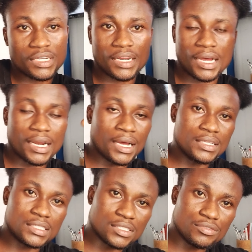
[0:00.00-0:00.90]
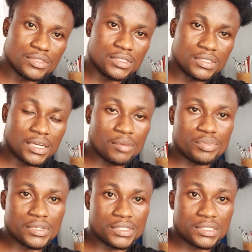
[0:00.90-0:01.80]
and other TV
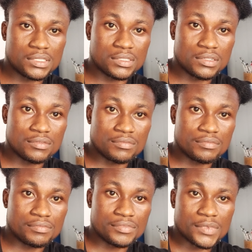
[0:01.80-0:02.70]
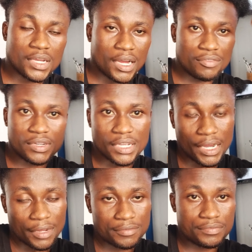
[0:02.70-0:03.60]
companies have
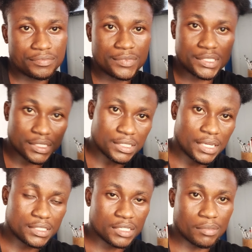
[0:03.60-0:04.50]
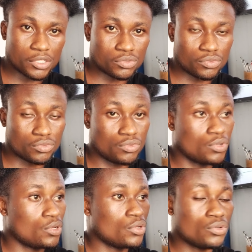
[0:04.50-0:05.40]
their satellite name as well.
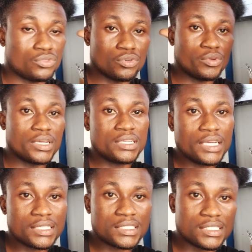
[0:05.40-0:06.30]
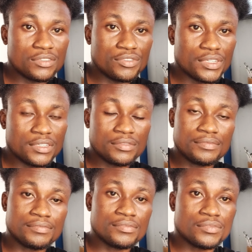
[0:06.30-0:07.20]
So with the Dstv,
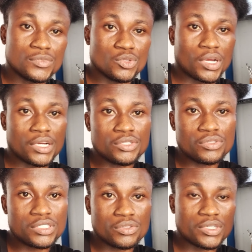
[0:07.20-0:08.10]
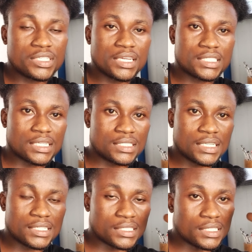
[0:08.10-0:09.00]
you can use Eurotest at
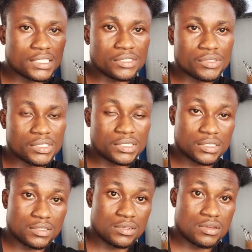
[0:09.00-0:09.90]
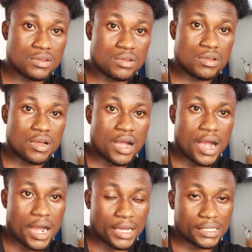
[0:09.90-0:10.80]
36 degrees,
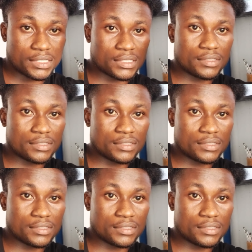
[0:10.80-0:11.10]
and